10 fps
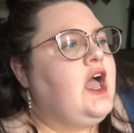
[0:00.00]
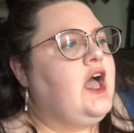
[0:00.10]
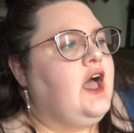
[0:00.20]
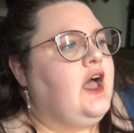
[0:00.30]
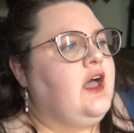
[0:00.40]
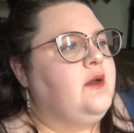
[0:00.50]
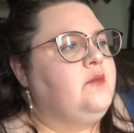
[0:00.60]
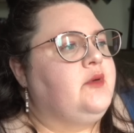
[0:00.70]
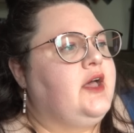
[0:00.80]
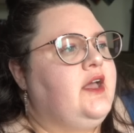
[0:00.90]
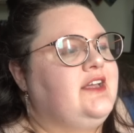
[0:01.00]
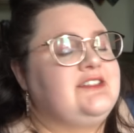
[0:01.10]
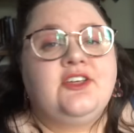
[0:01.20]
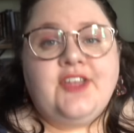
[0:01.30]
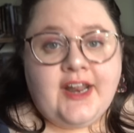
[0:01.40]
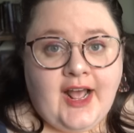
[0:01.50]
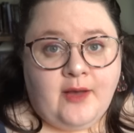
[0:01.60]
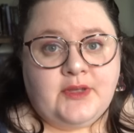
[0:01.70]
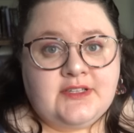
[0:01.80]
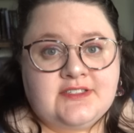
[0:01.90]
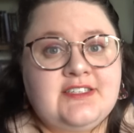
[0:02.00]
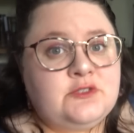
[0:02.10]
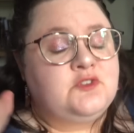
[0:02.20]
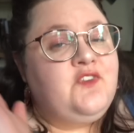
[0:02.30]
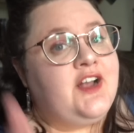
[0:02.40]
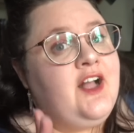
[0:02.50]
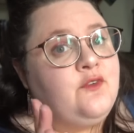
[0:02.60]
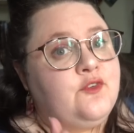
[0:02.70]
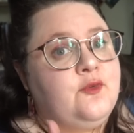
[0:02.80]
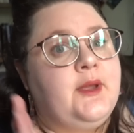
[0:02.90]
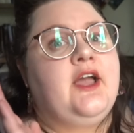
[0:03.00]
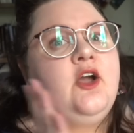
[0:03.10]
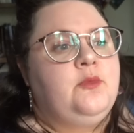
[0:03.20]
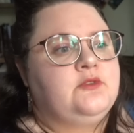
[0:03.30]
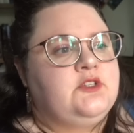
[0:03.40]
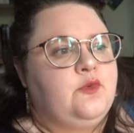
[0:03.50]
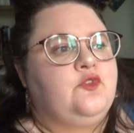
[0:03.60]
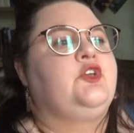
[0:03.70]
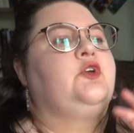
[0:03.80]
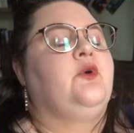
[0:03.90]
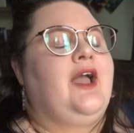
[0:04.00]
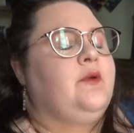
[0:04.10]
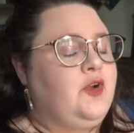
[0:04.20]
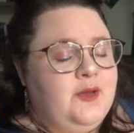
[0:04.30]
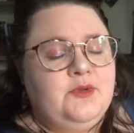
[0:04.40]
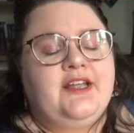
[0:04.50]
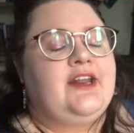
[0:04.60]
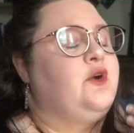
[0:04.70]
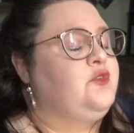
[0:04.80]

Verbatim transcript: Uh, but until that happens, this was very helpful for me. I hope it was helpful for you. I am rambling now